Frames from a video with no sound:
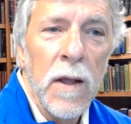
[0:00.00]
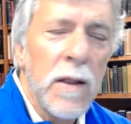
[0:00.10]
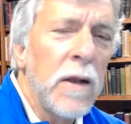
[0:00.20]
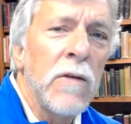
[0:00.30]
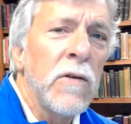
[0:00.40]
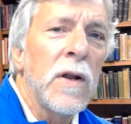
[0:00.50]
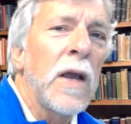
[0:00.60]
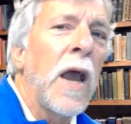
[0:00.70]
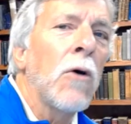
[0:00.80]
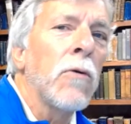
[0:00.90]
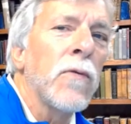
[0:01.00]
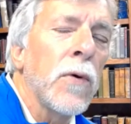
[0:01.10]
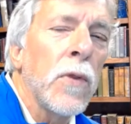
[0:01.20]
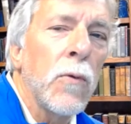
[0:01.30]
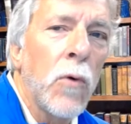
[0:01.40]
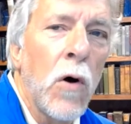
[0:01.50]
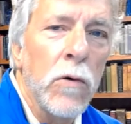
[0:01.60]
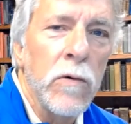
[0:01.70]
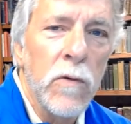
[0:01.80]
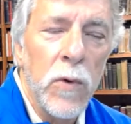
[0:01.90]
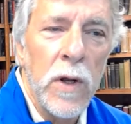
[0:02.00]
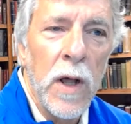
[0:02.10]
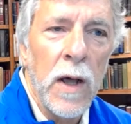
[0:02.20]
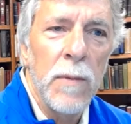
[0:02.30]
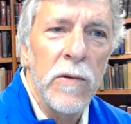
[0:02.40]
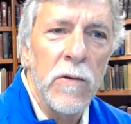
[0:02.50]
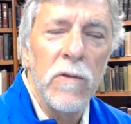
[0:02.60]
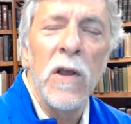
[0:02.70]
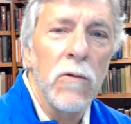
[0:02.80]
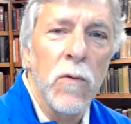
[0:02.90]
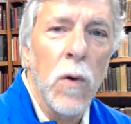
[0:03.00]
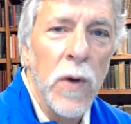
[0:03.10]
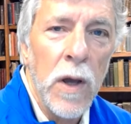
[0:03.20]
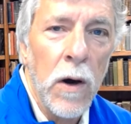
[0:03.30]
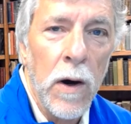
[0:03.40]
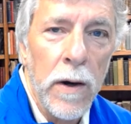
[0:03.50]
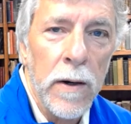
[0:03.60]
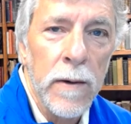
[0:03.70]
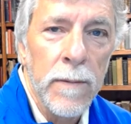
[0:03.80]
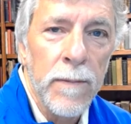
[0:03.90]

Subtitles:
That doesn't account for the wrongs that were done, but says here's where we are.